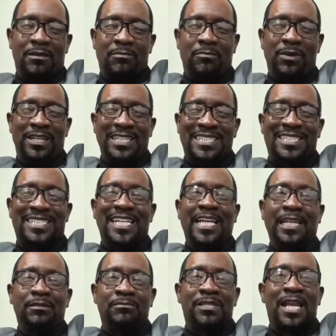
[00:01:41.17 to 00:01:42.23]
But it
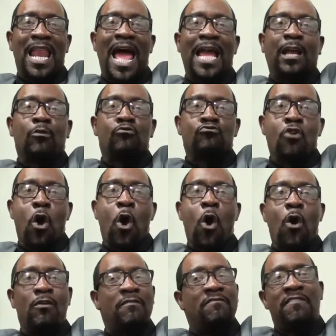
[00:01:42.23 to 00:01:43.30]
seems like
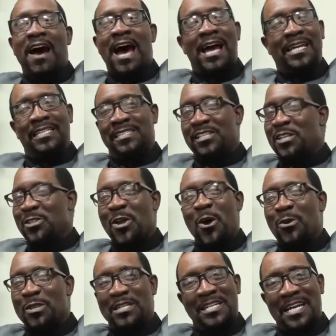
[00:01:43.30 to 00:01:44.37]
wrong finds us
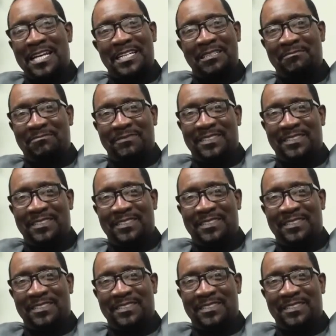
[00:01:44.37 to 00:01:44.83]
all the time.